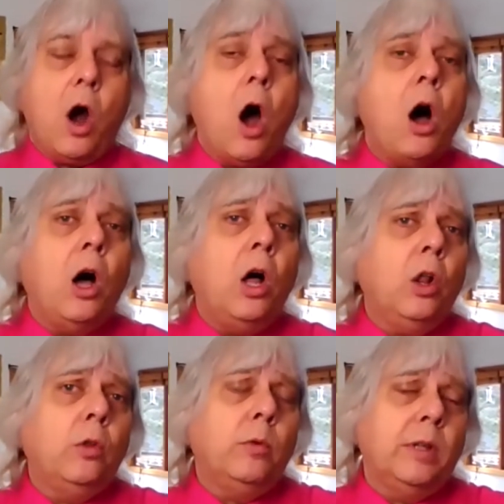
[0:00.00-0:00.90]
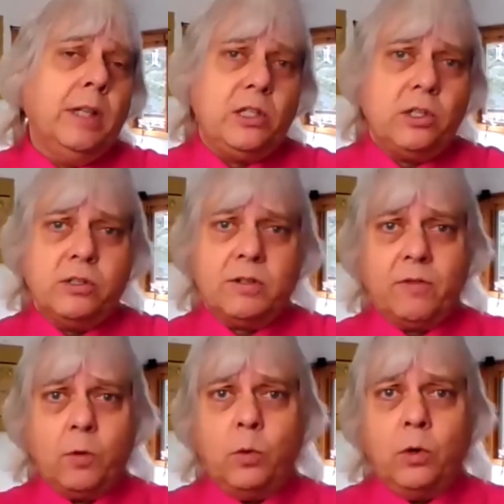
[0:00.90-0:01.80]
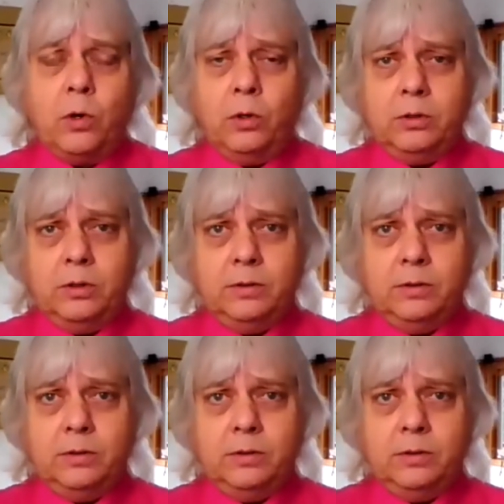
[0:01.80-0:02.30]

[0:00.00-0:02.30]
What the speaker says: All religions of the world